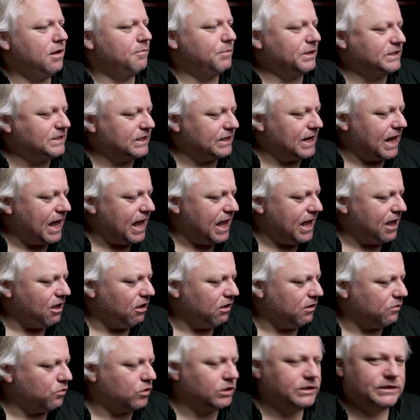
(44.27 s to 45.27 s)
But today
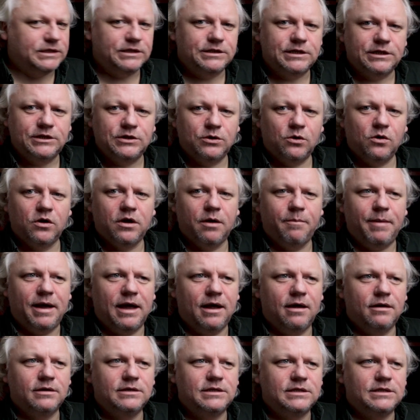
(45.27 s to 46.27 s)
I wanted to talk
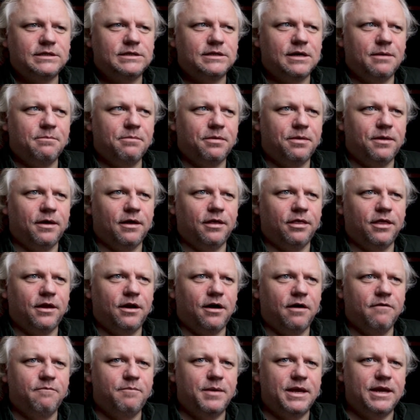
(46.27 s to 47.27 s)
about something that
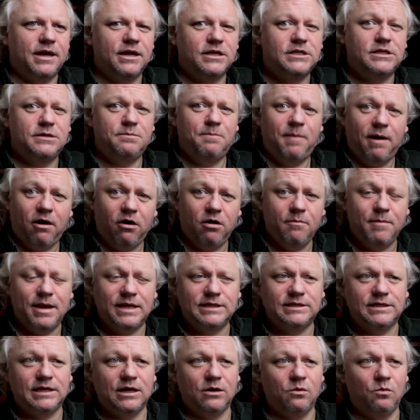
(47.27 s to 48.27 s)
I've been
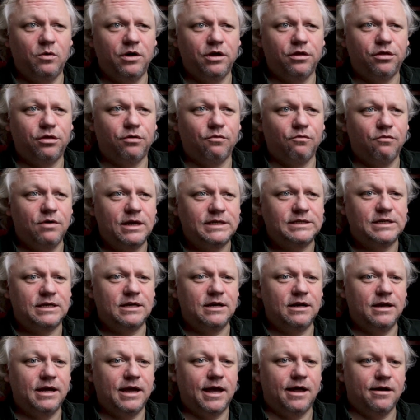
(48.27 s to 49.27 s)
experimenting with
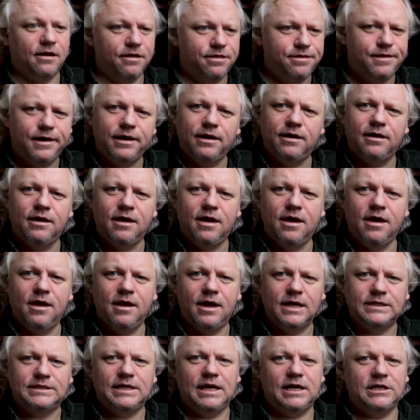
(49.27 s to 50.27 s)
recently, and I think
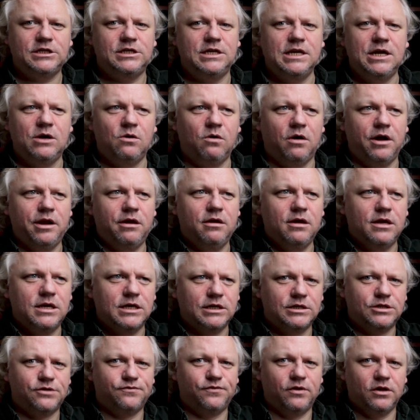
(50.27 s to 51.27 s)
it's actually quite a
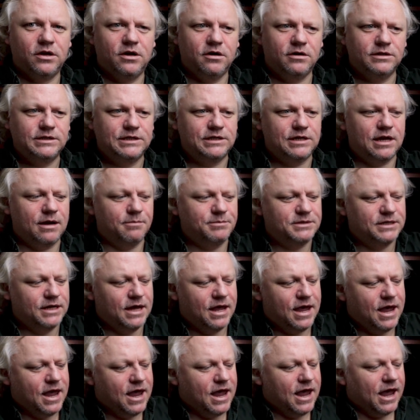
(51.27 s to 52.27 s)
useful concept.
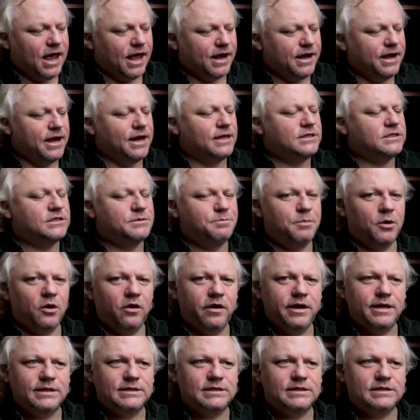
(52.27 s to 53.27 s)
And it
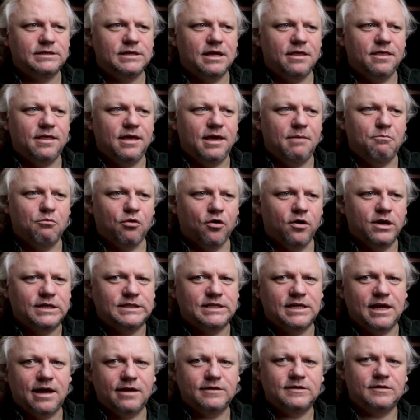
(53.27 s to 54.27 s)
exploits the
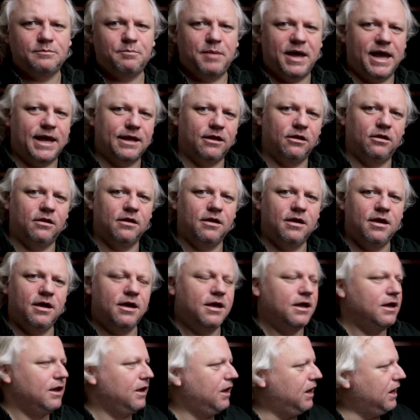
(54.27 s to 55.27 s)
presets panel
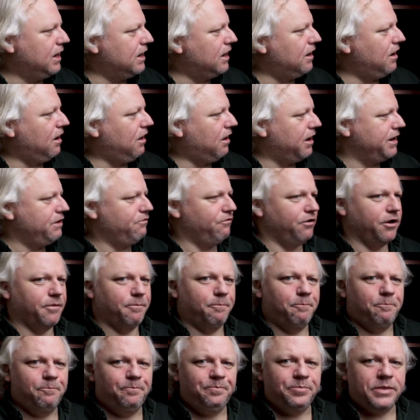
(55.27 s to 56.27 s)
in Lightroom.